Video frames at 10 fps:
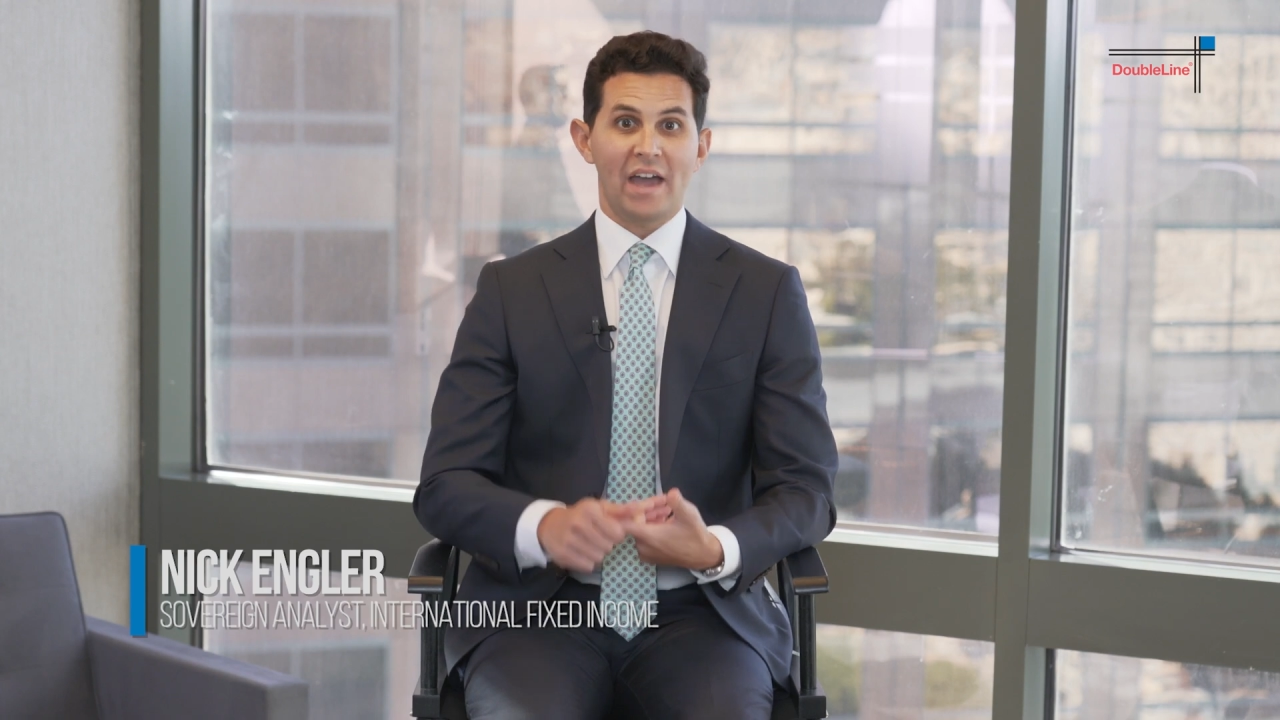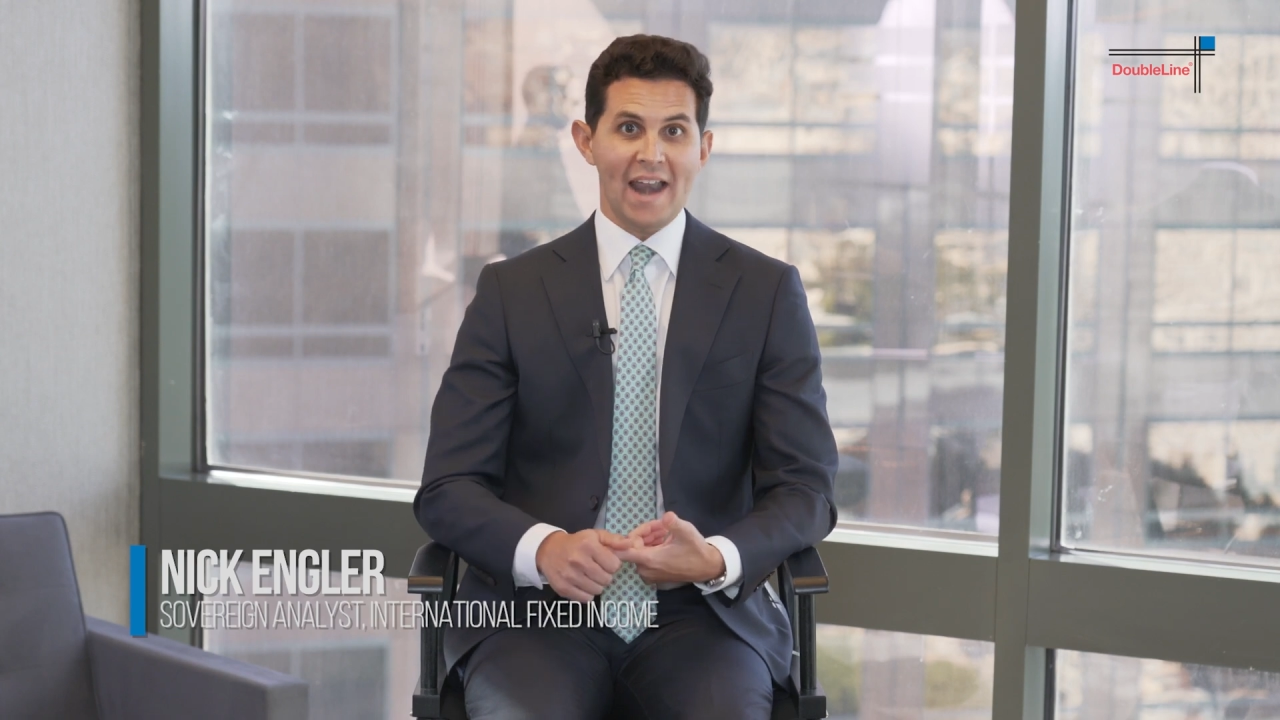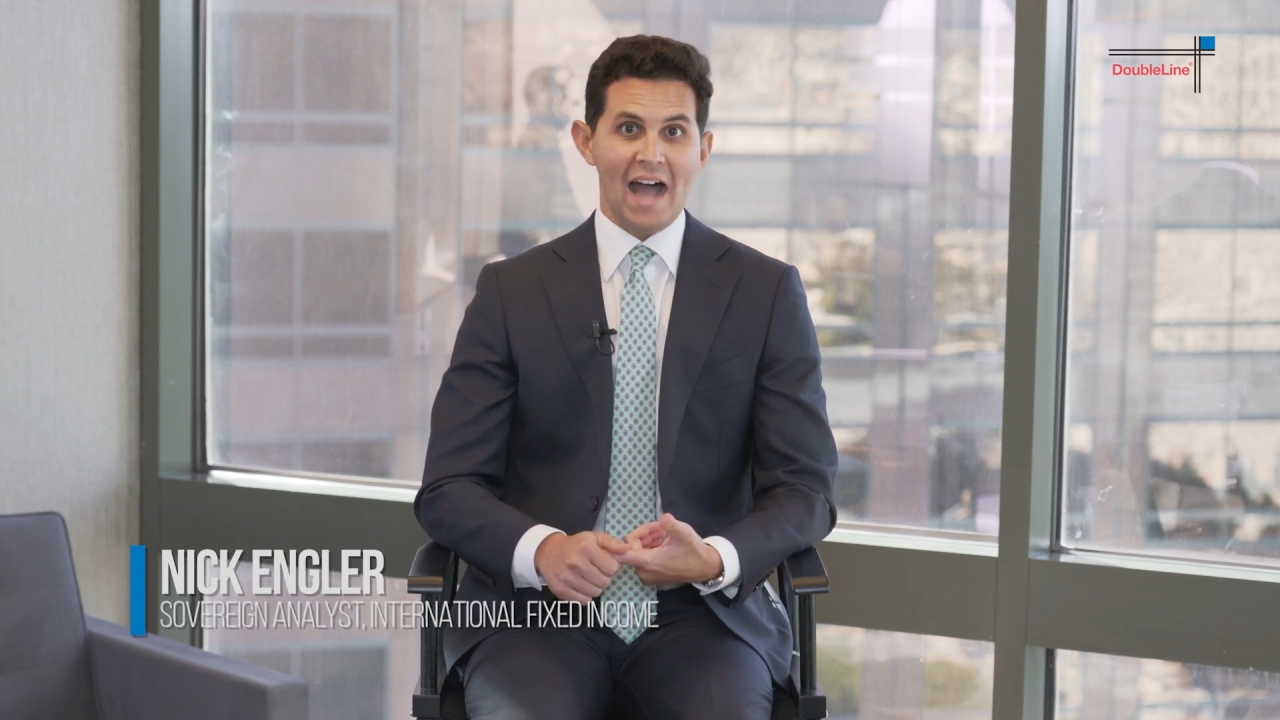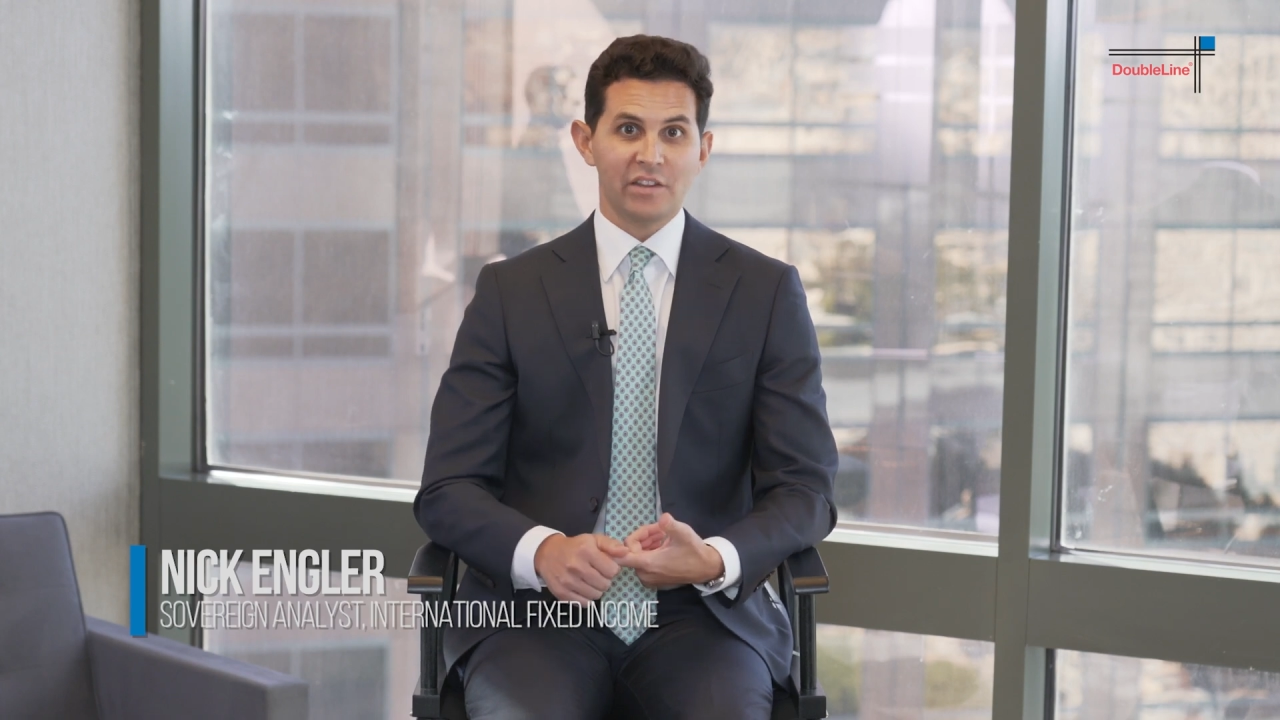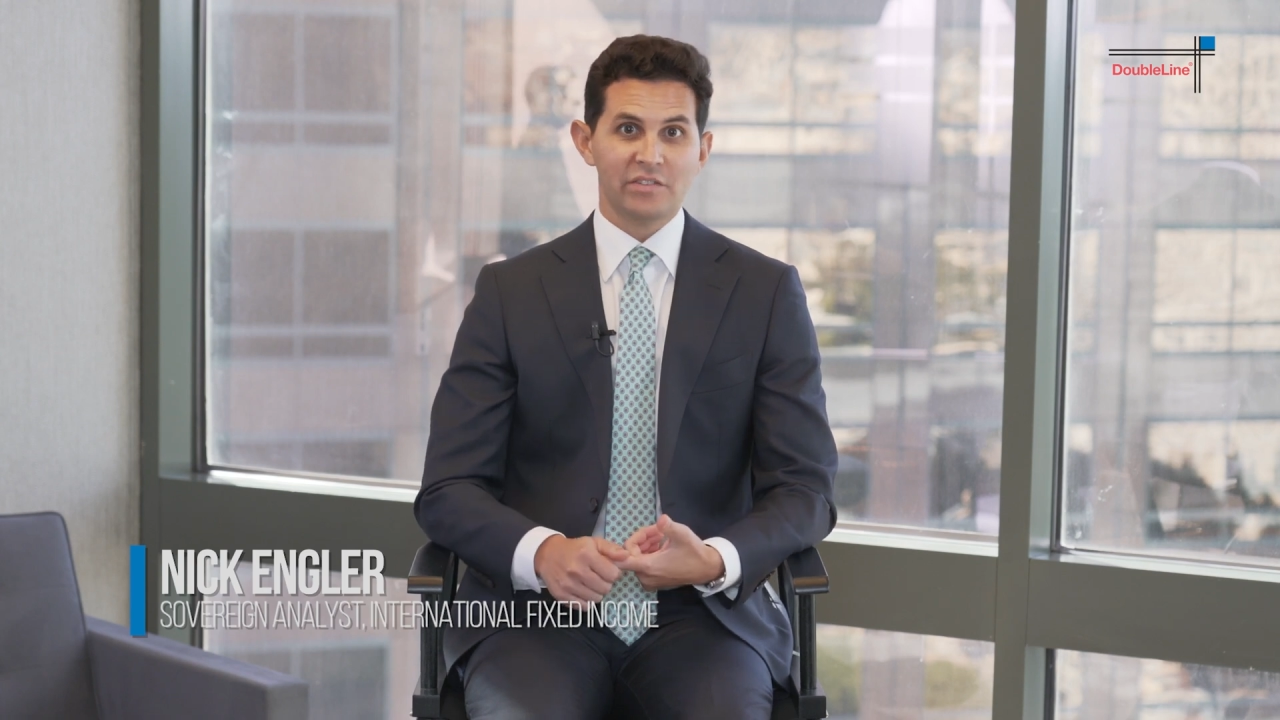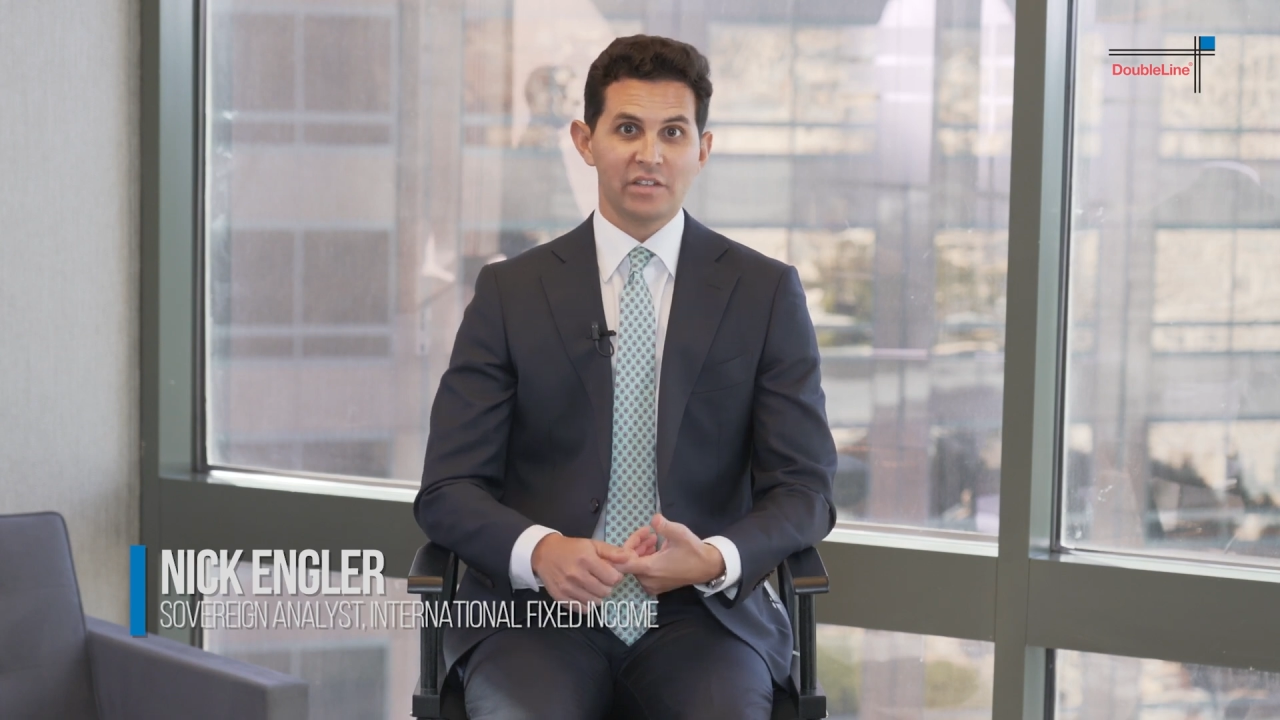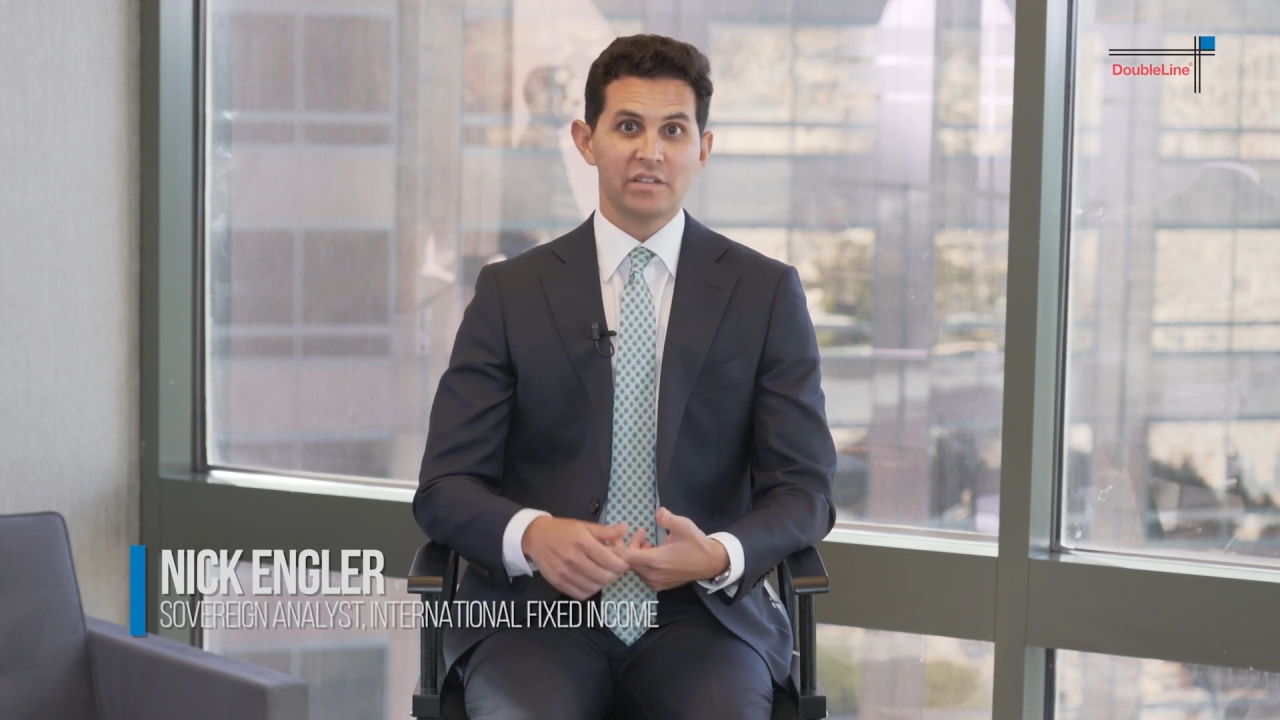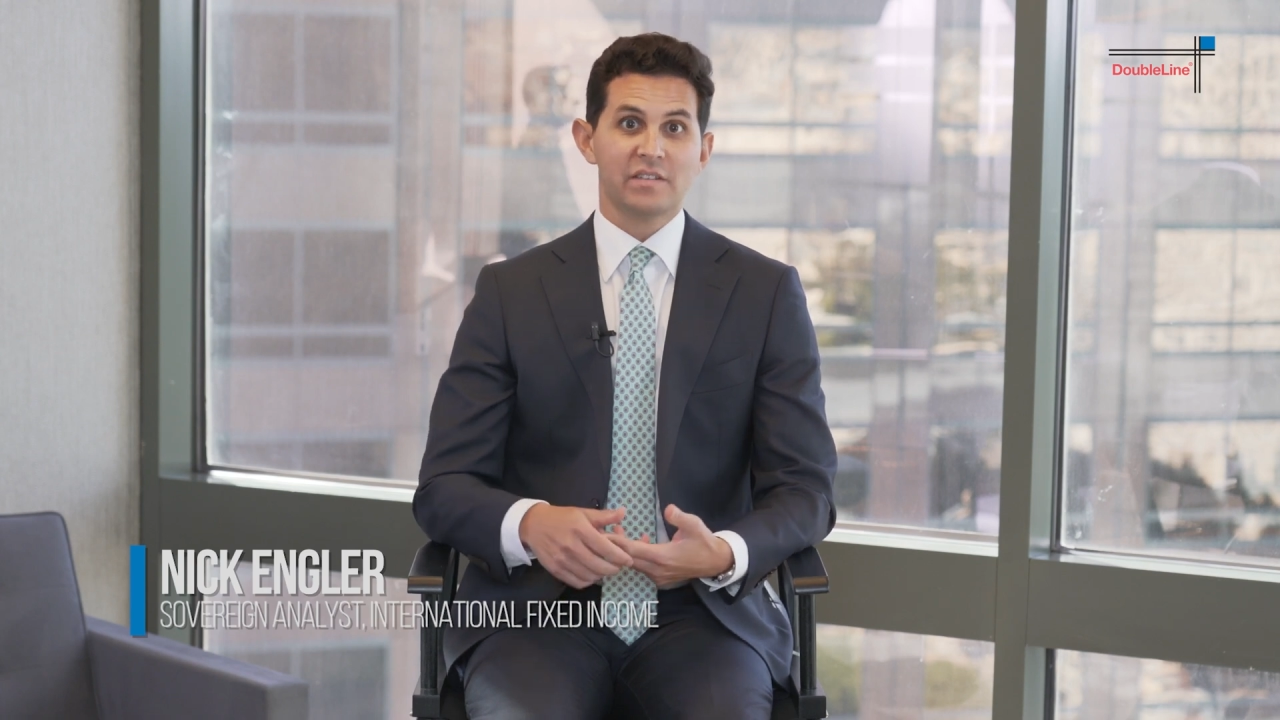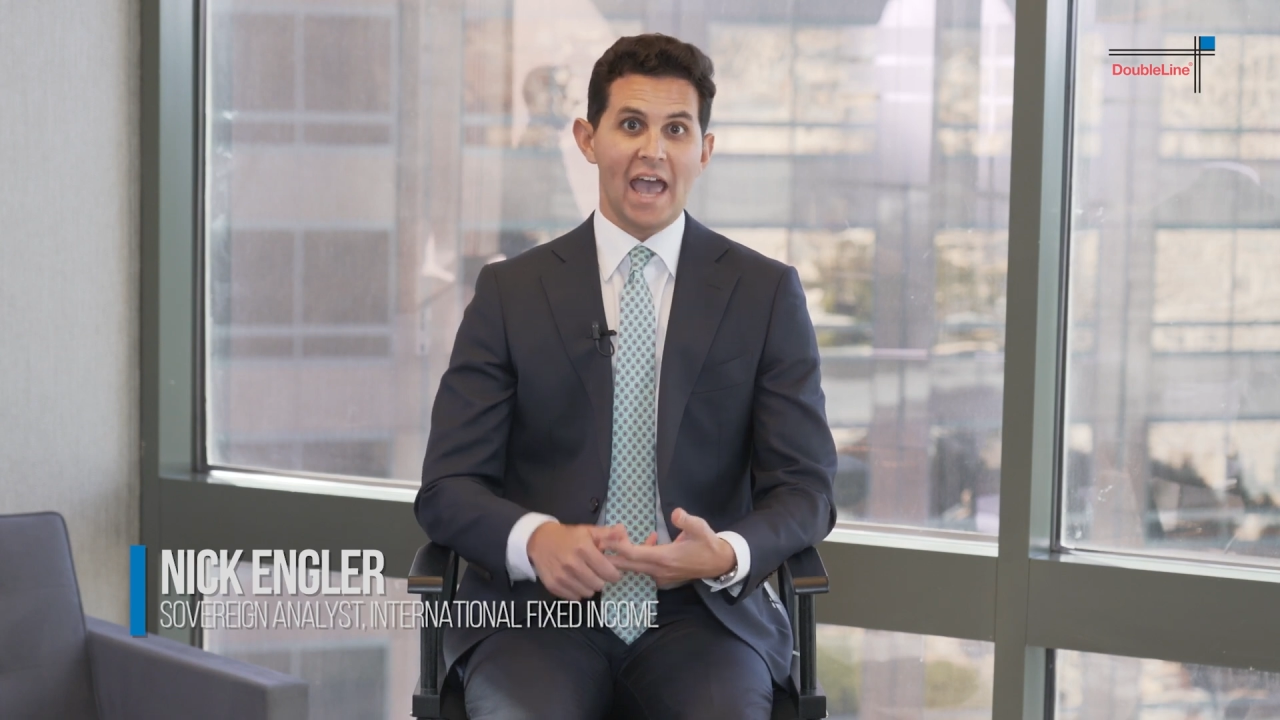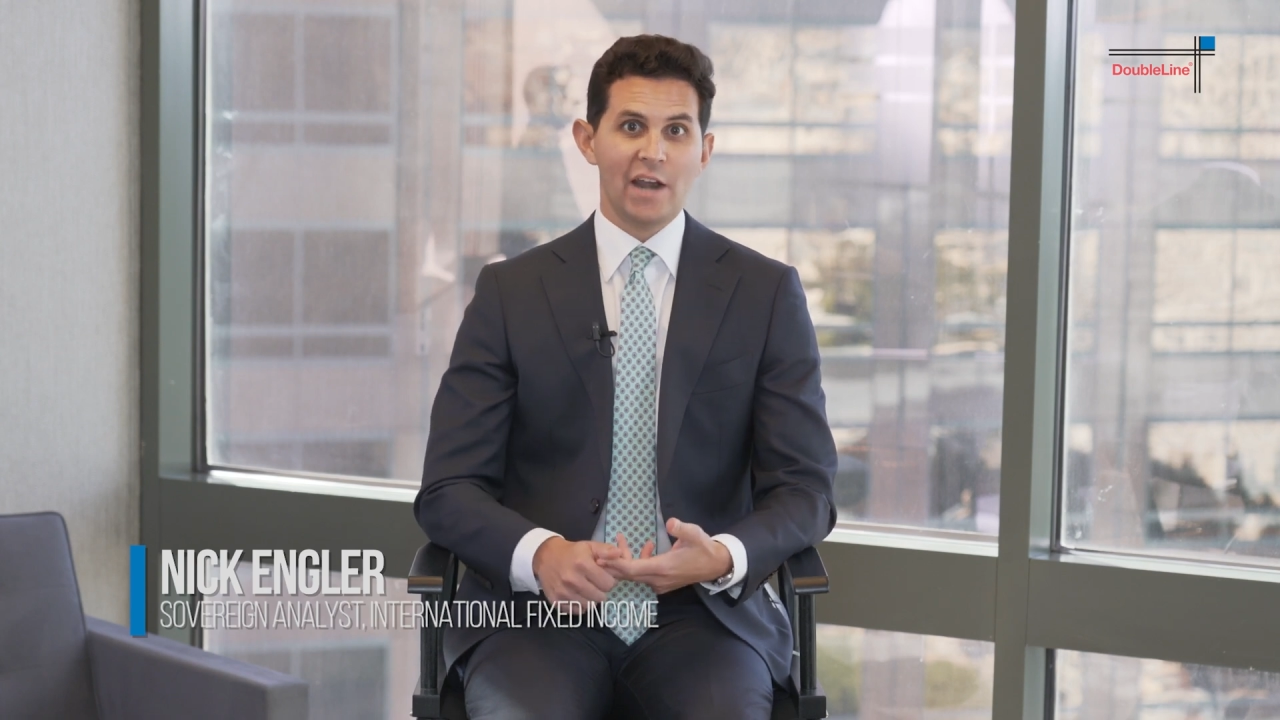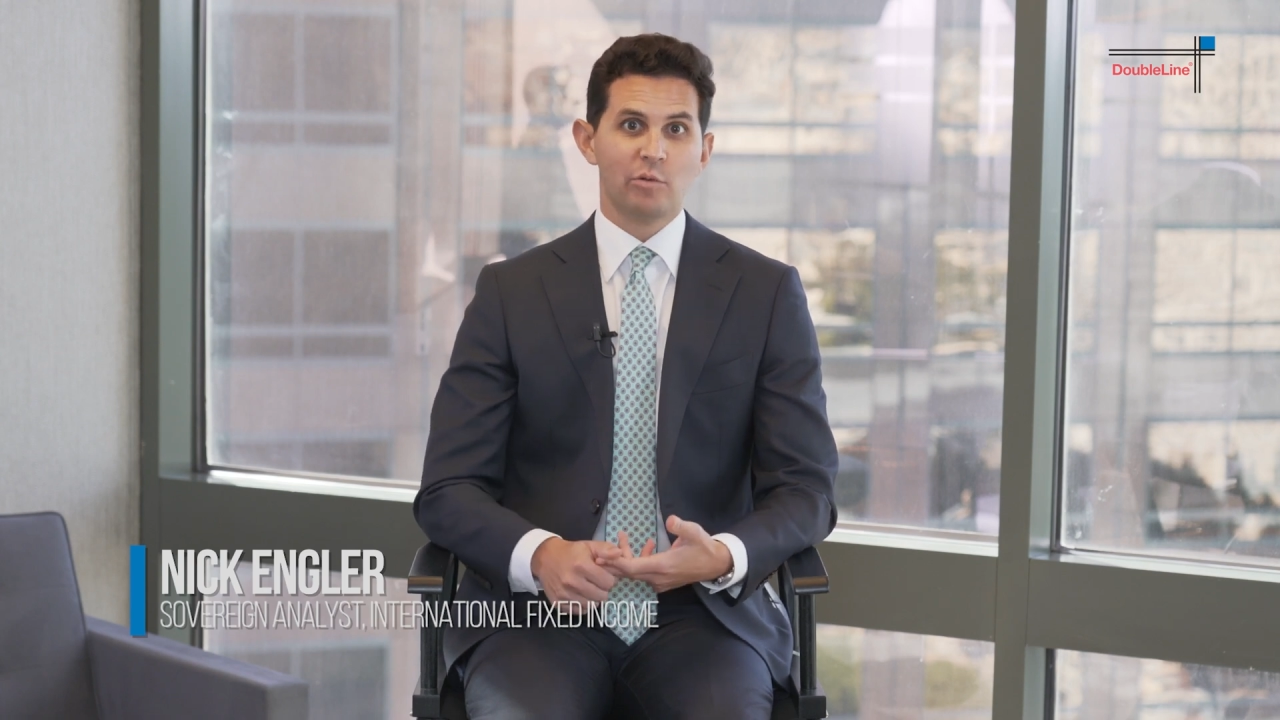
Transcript: analysis and